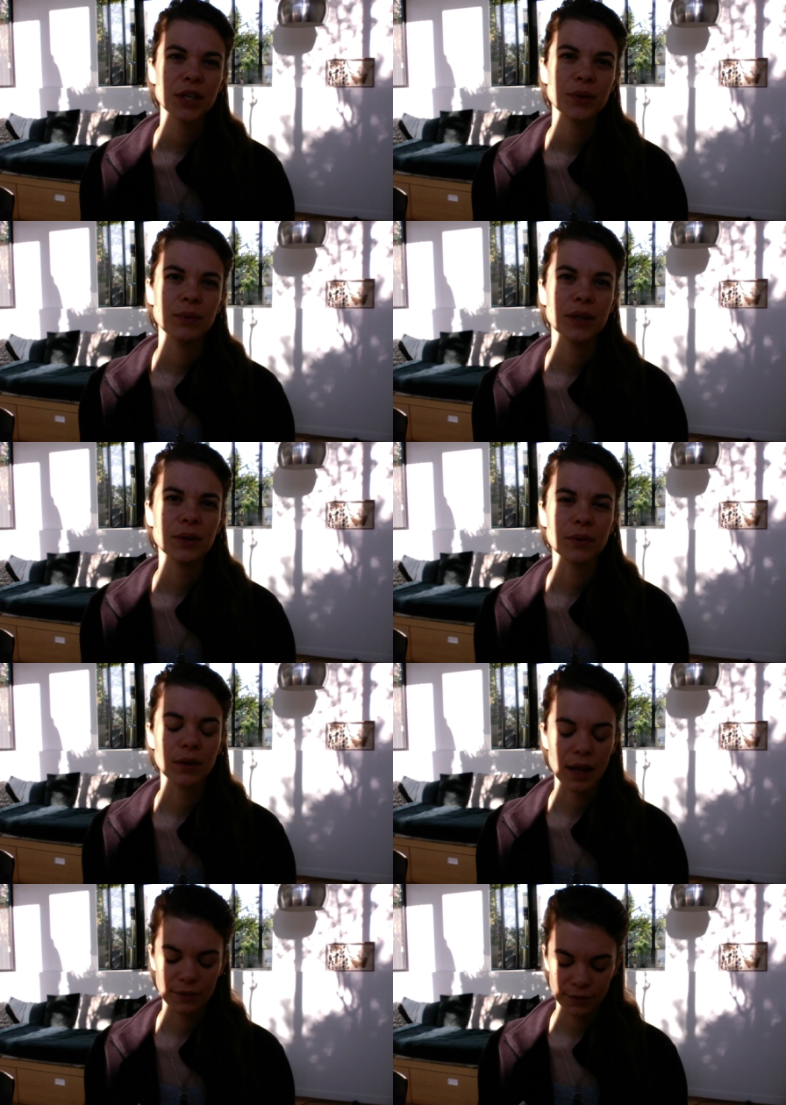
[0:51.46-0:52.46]
we all
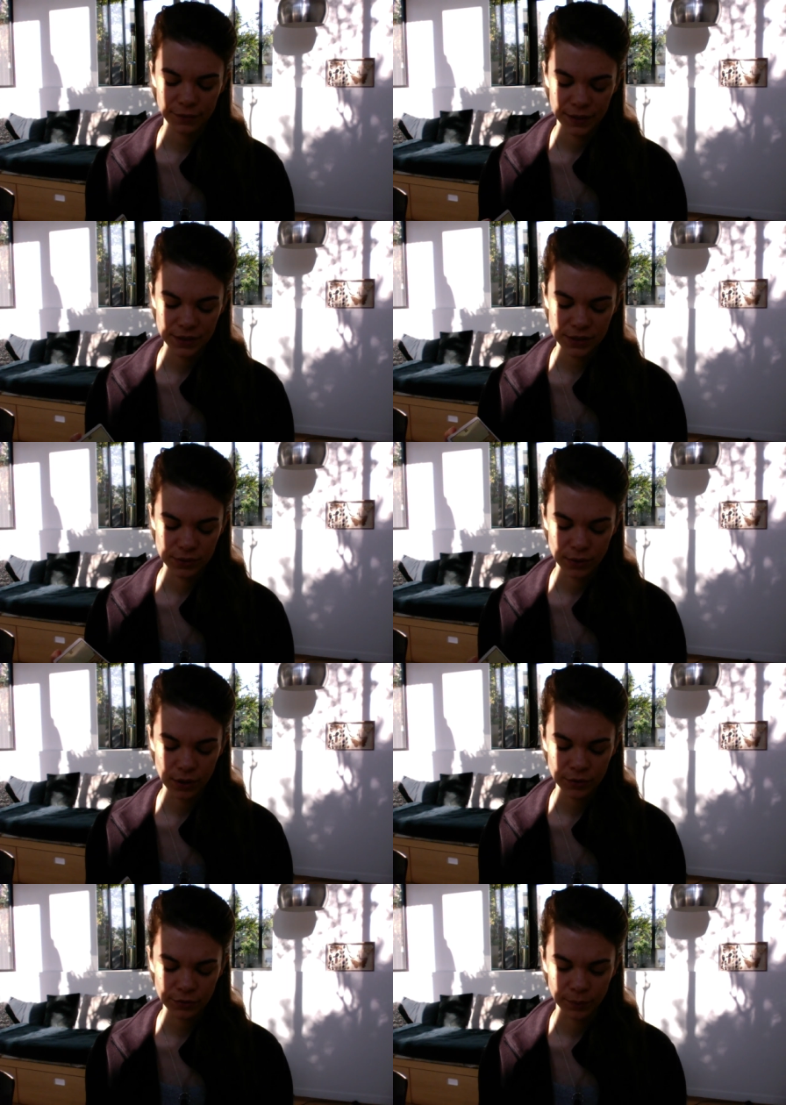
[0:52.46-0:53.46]
have things to
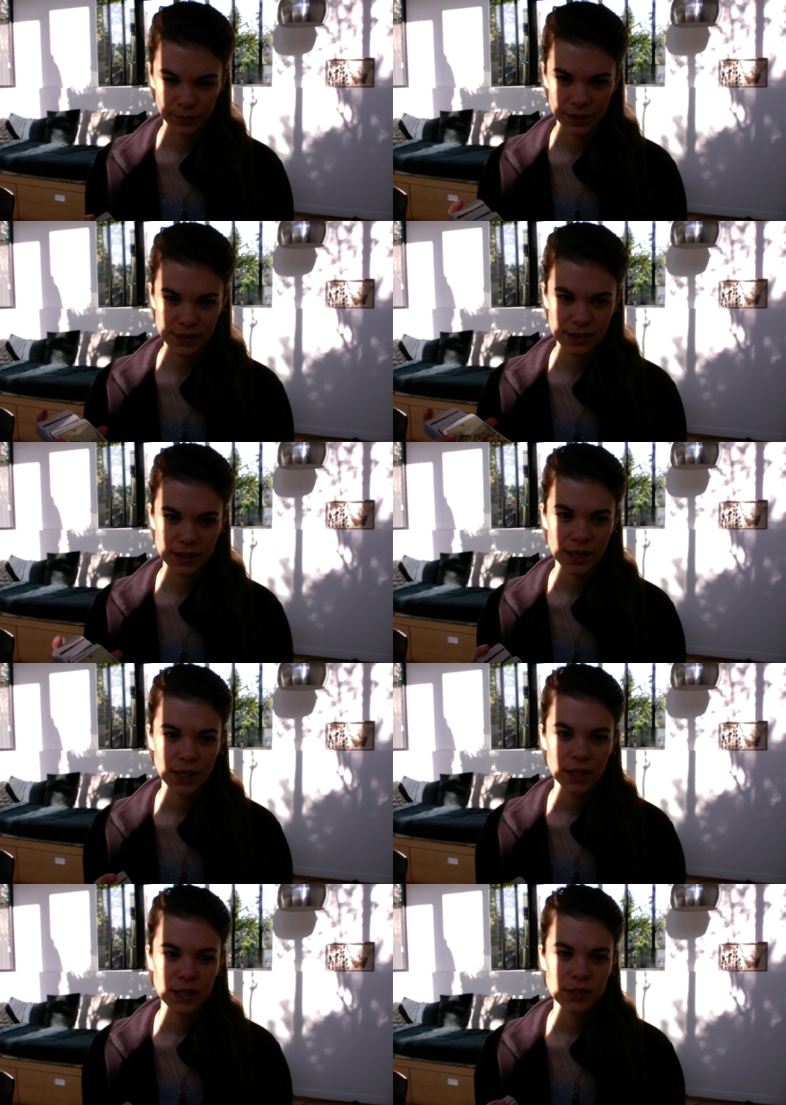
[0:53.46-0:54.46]
learn from this.
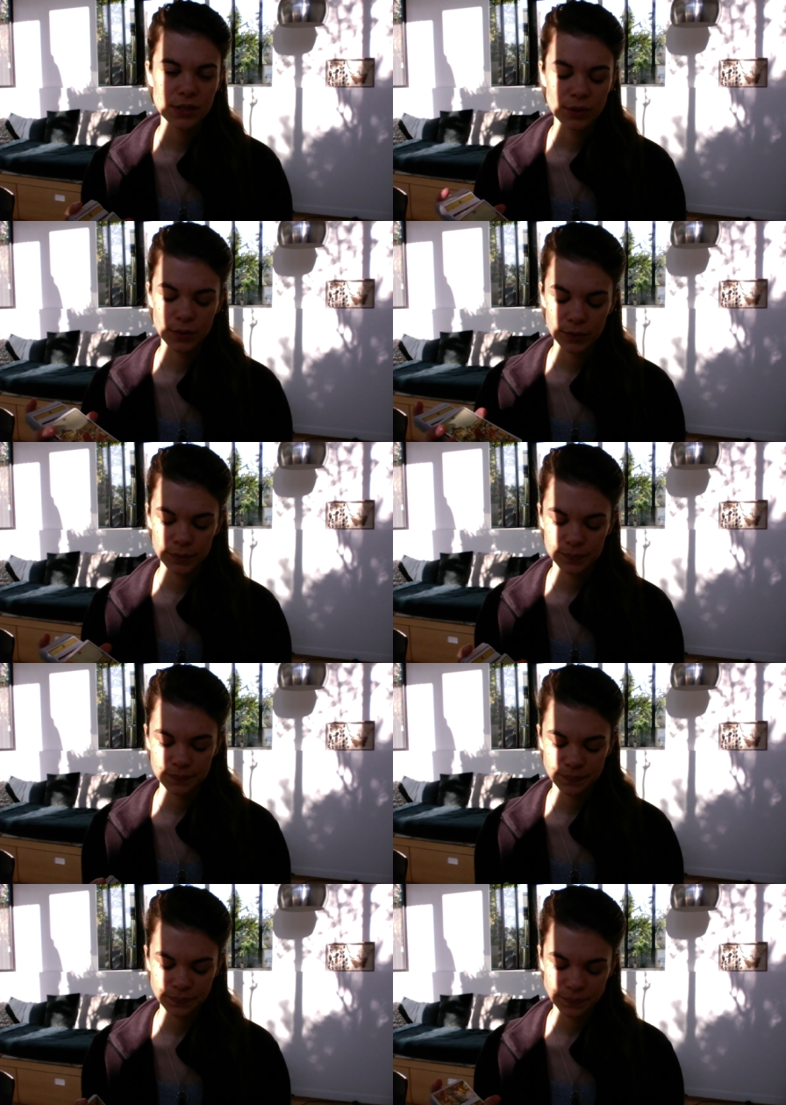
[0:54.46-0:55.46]
So
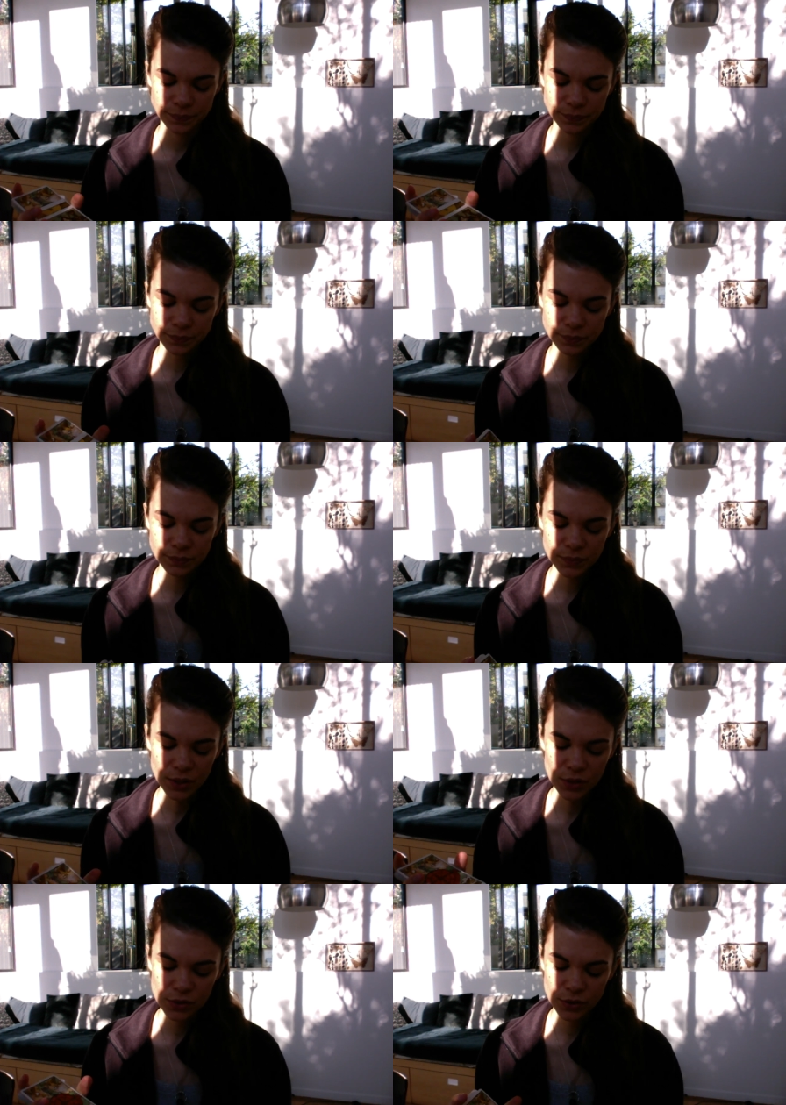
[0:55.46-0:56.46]

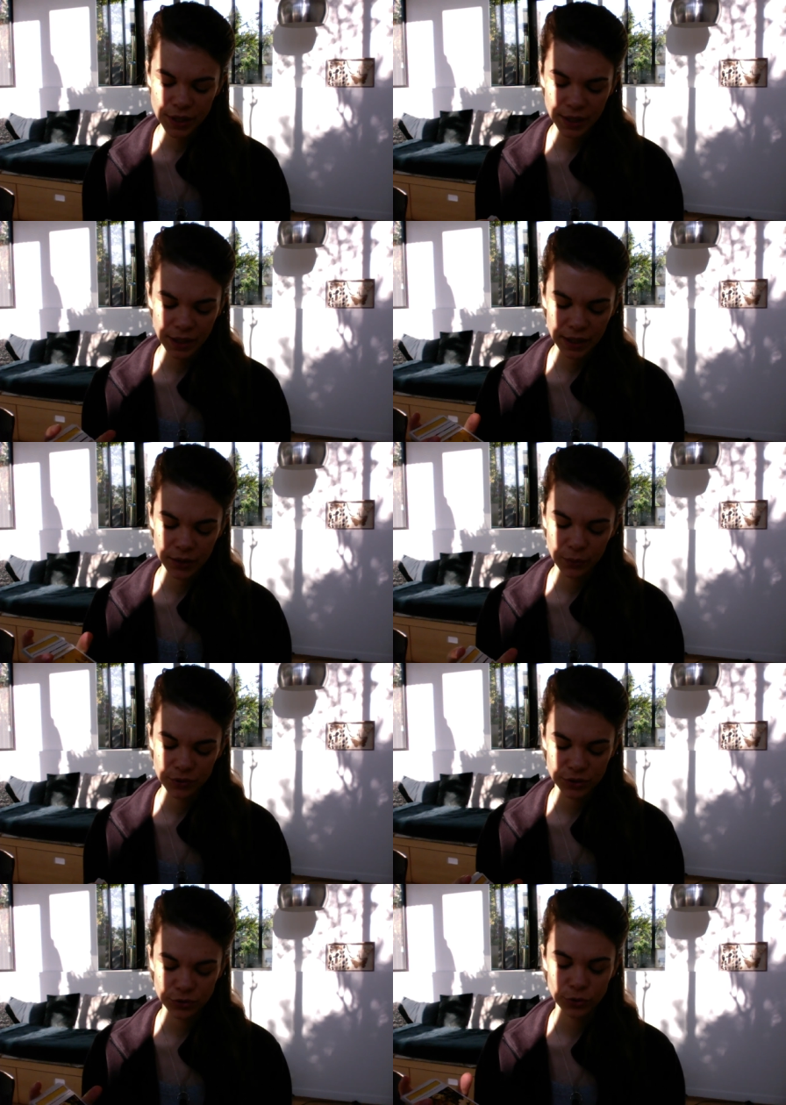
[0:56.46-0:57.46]
today I
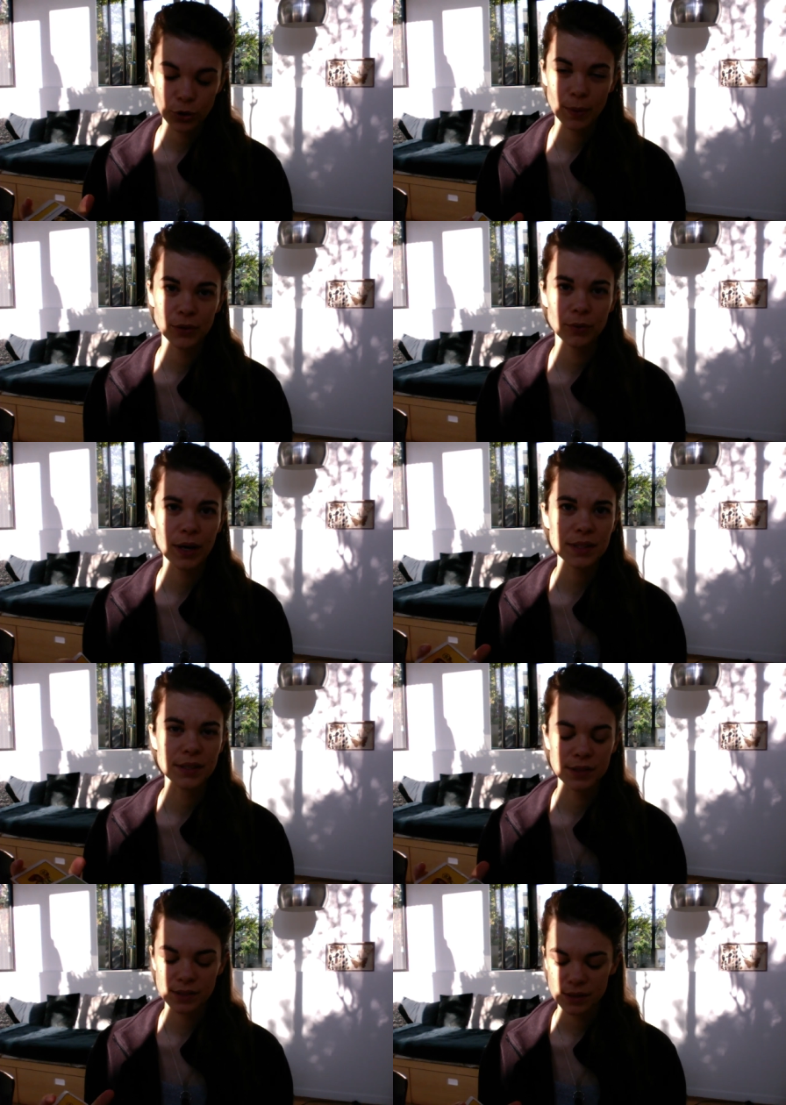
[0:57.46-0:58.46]
wanted to talk about the
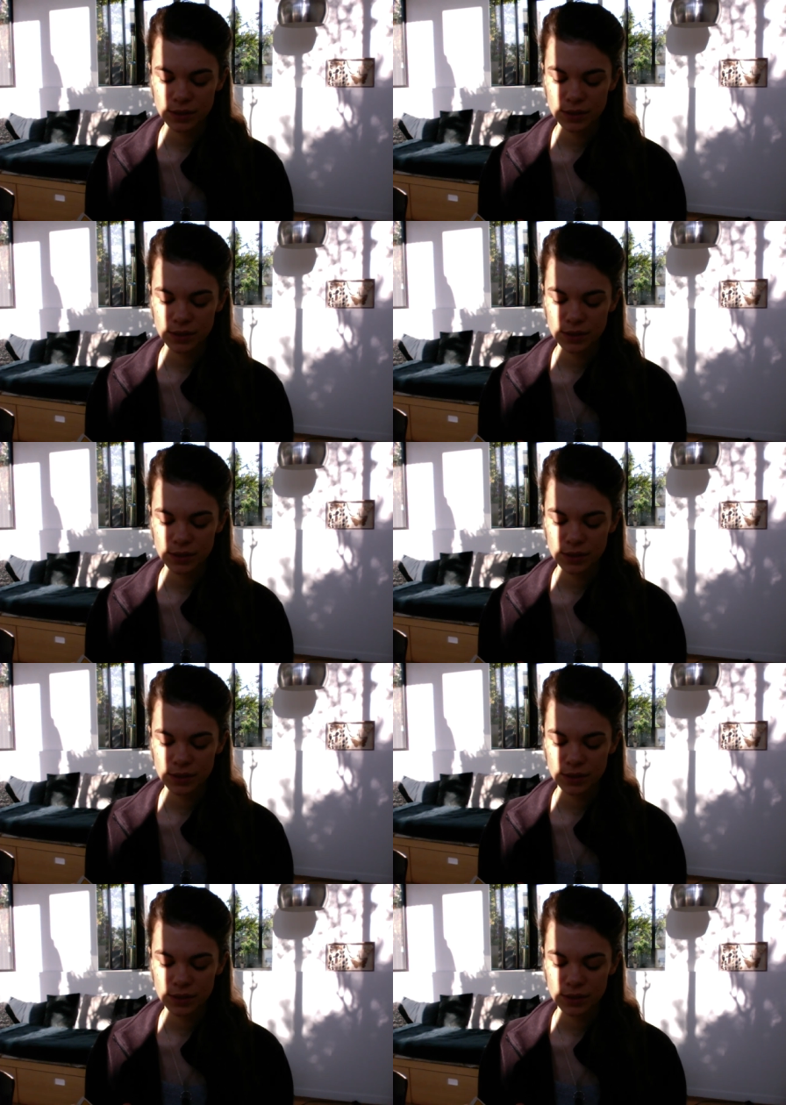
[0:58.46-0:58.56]
risings.